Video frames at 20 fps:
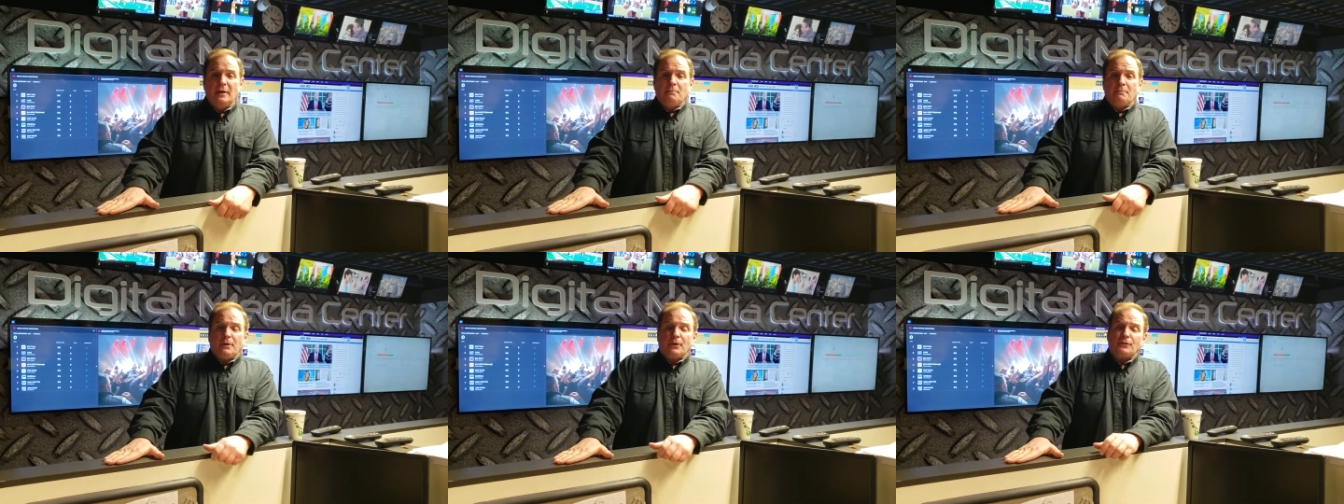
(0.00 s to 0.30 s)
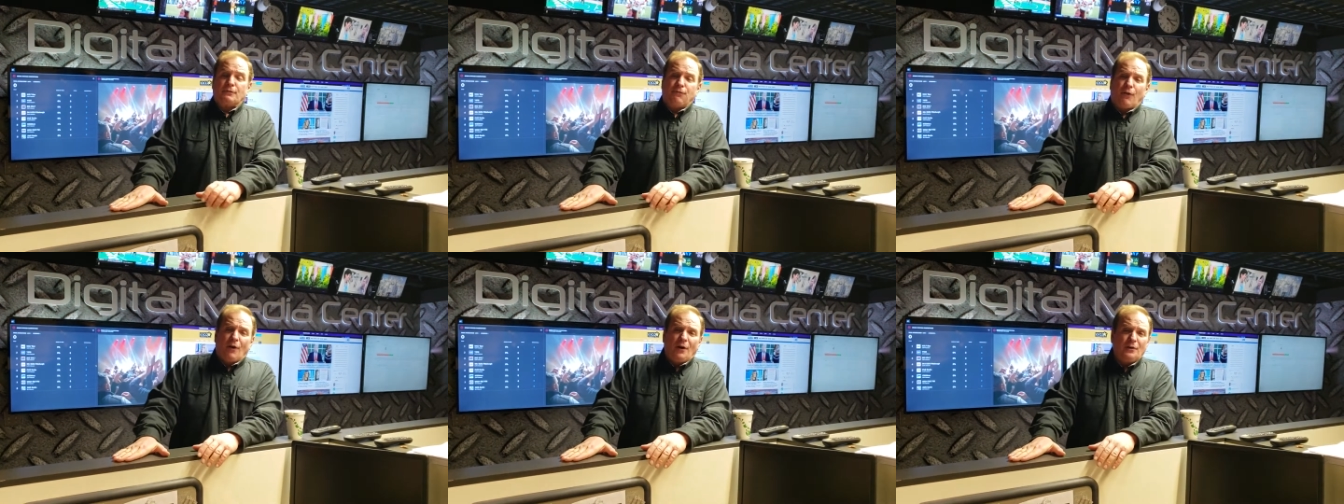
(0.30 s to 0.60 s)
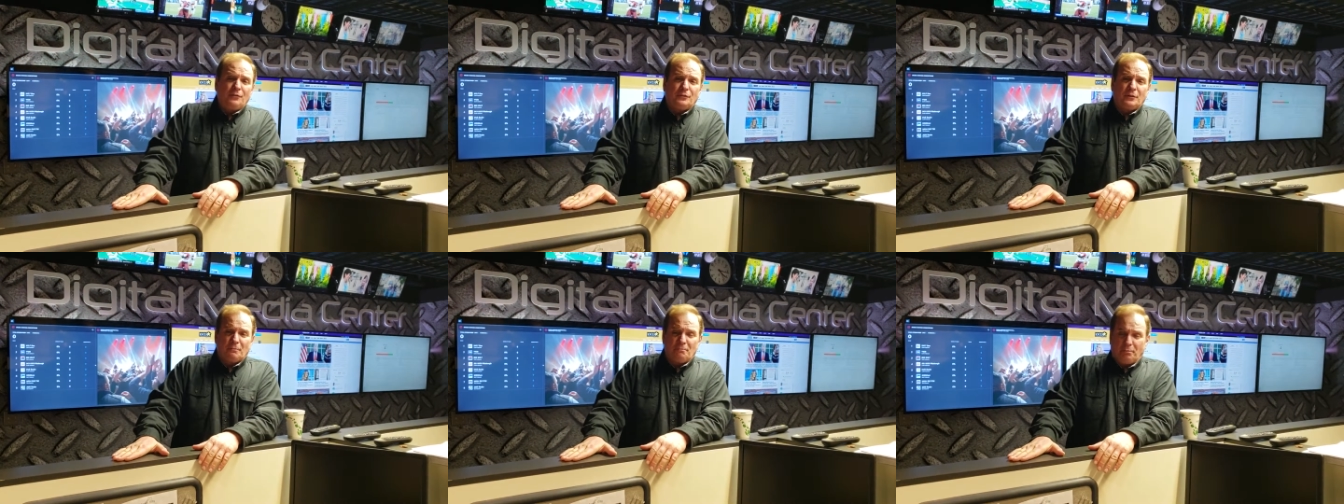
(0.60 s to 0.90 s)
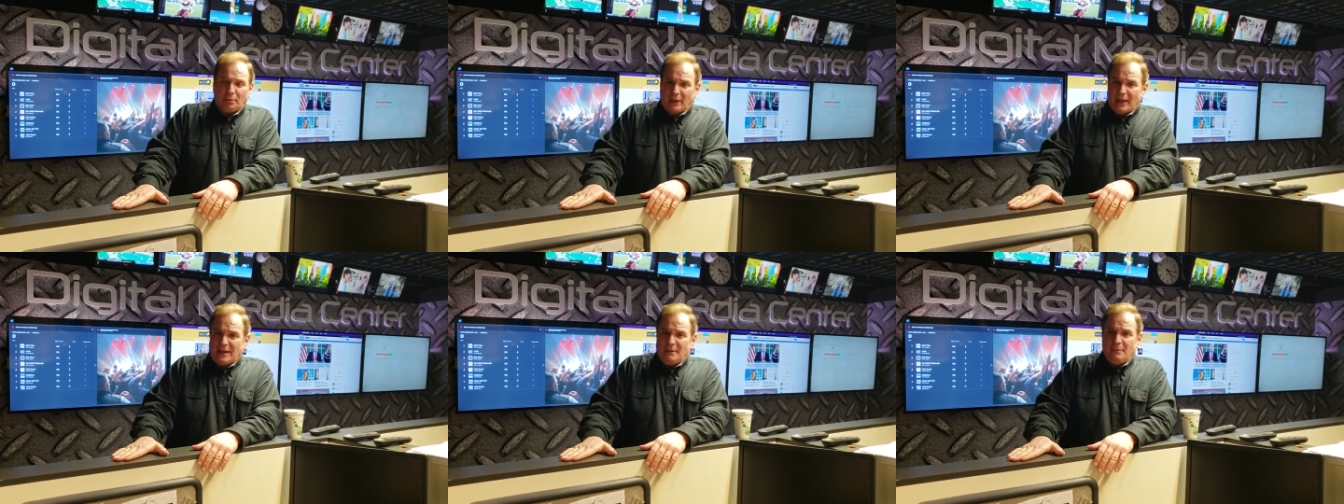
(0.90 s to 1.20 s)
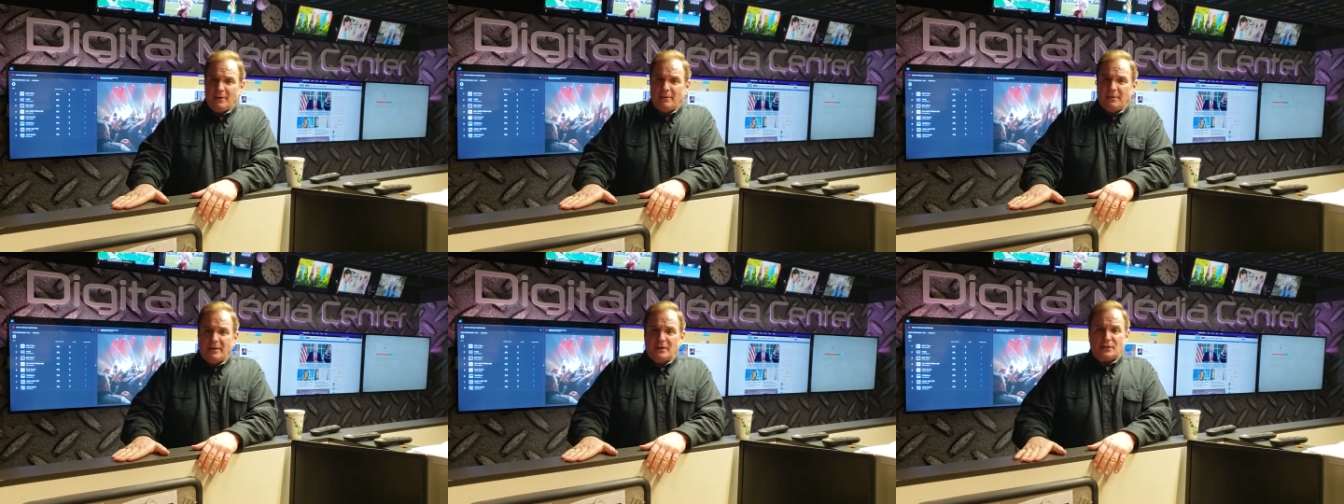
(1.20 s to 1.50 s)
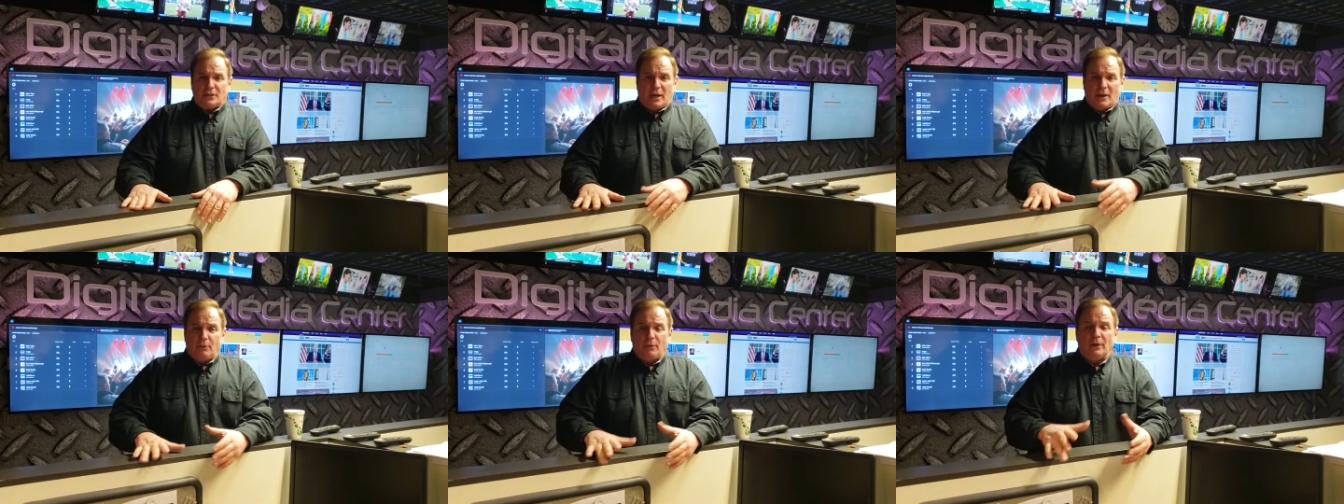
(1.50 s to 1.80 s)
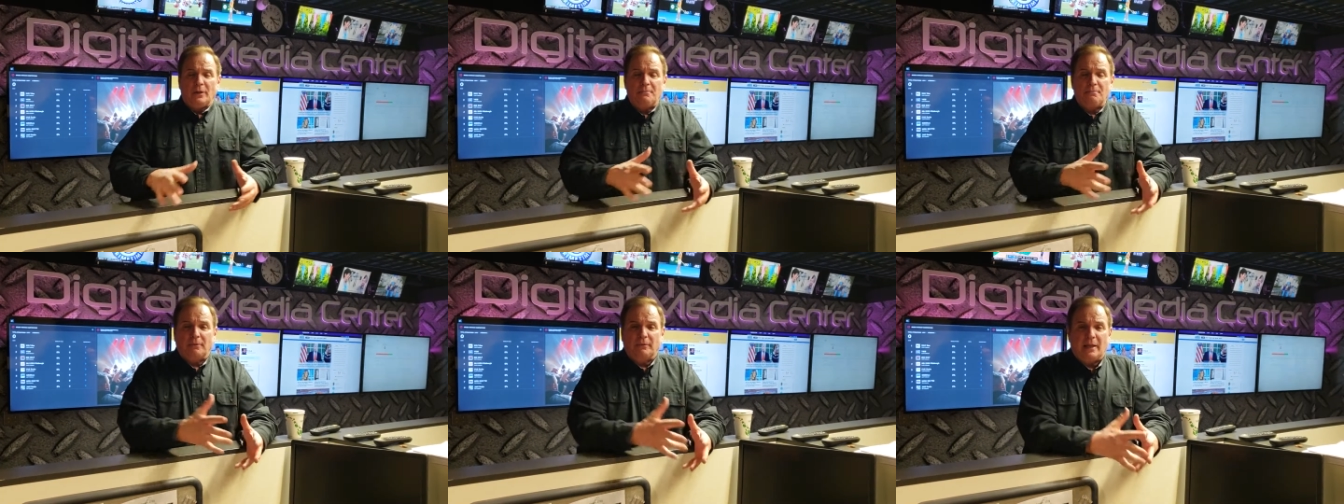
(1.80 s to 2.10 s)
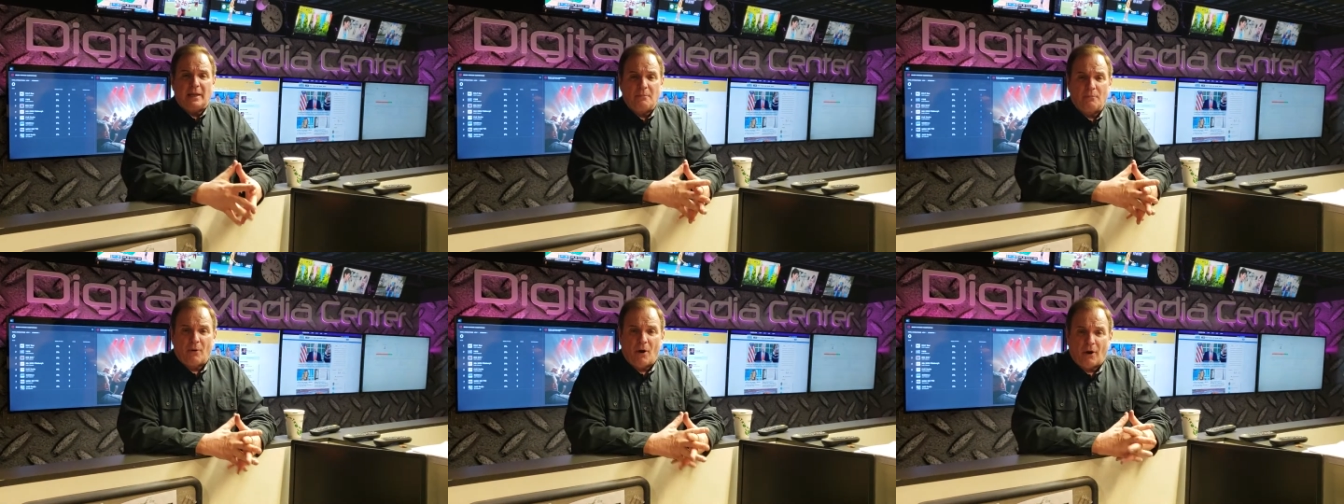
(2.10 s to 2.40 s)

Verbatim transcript: But as far as the blame in this, I really blame